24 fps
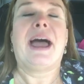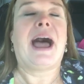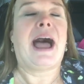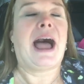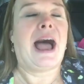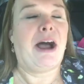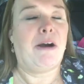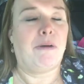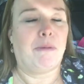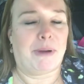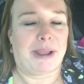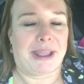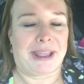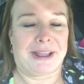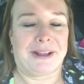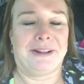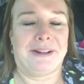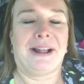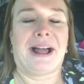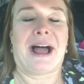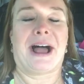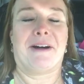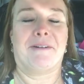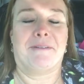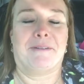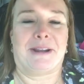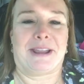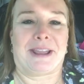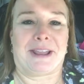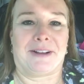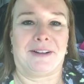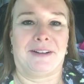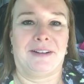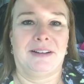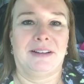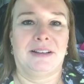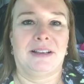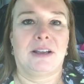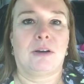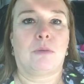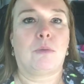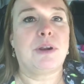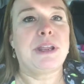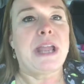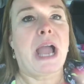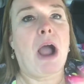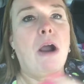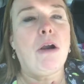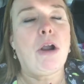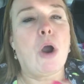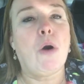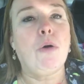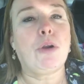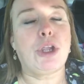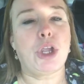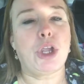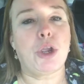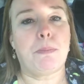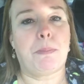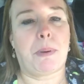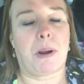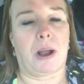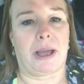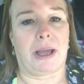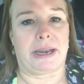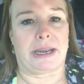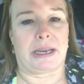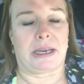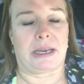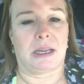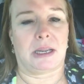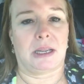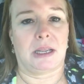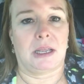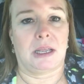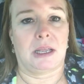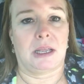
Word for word: I will. Well, y'all go keep on in.